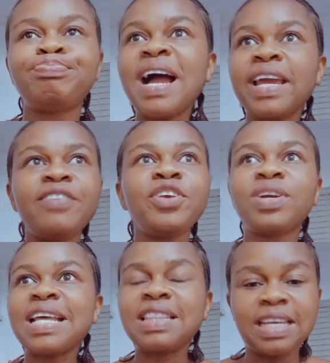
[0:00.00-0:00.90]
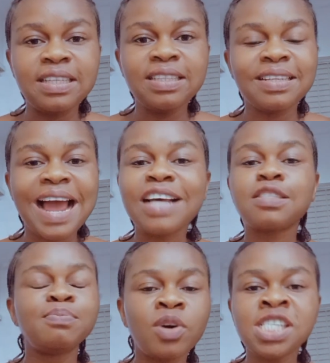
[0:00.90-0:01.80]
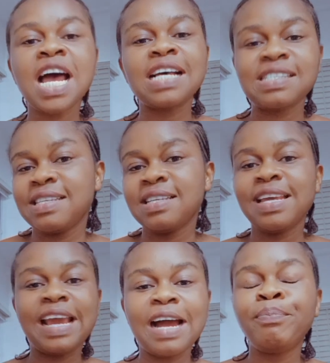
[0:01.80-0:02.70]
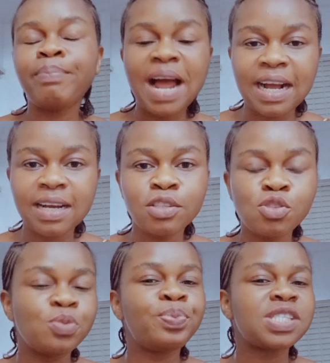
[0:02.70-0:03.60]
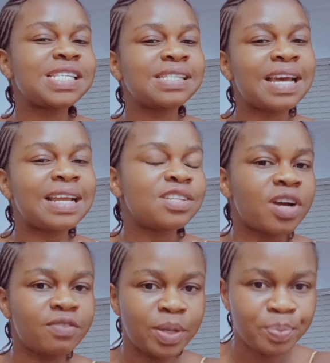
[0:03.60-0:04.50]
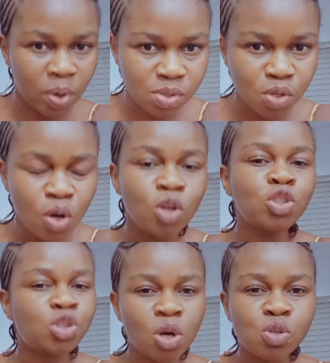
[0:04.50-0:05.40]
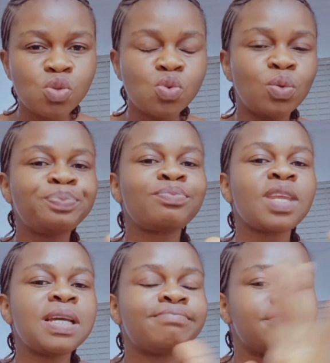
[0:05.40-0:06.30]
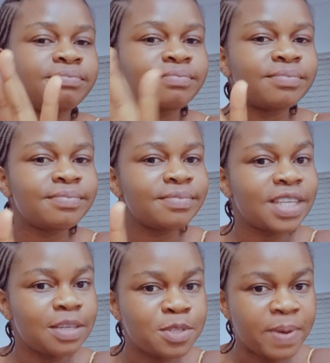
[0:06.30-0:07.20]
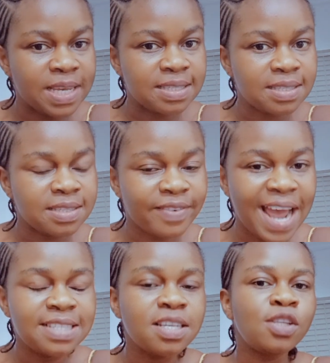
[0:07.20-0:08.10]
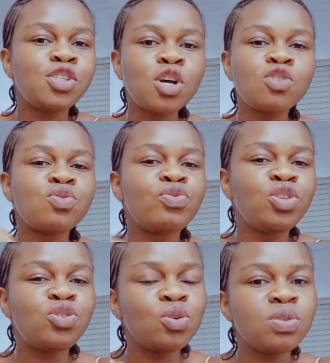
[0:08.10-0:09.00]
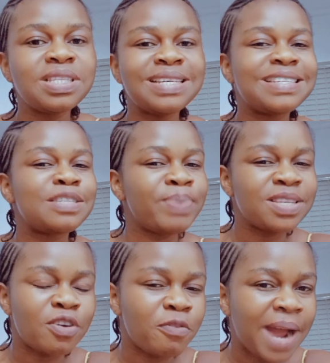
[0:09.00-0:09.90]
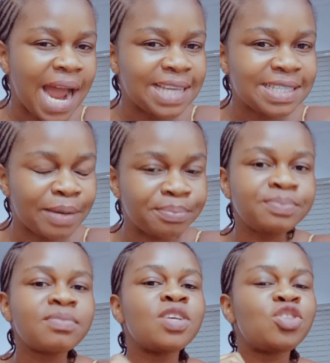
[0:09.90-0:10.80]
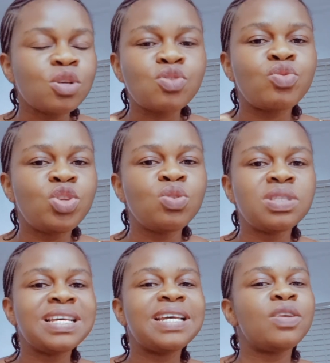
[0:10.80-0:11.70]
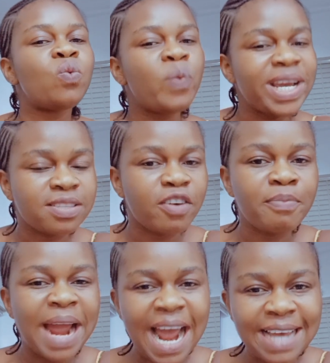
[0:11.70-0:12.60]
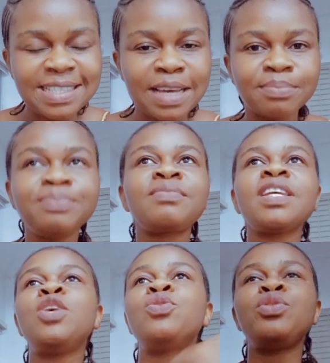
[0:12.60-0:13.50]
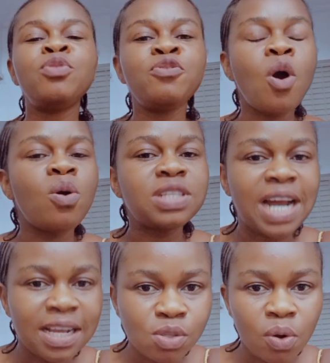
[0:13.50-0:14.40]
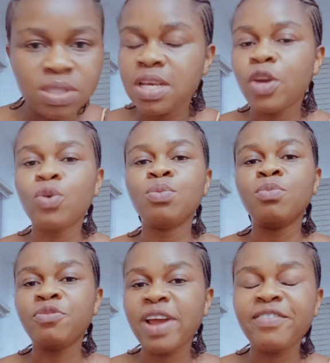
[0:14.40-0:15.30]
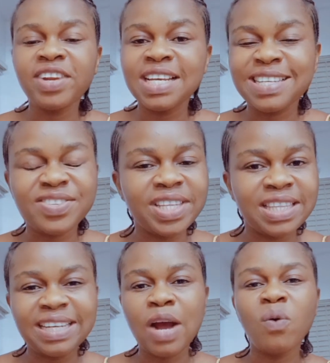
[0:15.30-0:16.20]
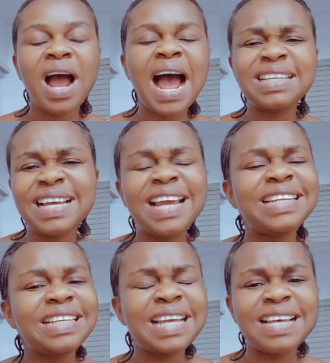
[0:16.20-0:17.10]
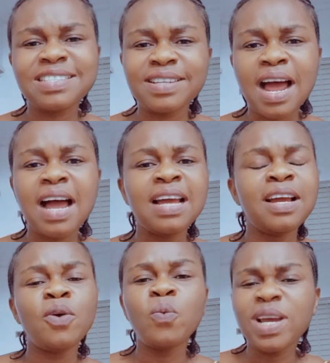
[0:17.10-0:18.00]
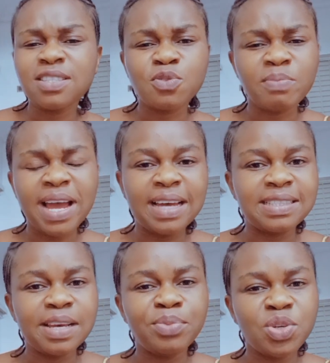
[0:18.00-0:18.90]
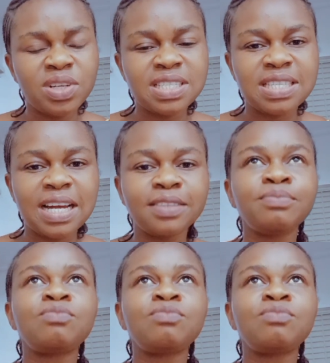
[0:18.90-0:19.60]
pack every other thing as much as he can pack to put inside that traveling box, just to keep space, right? Just to reduce the space of my item, just to reduce the weight of my item. He'll remove all the cartons. He'll remove every necessary thing that will add any extra weight to my item. Do you understand?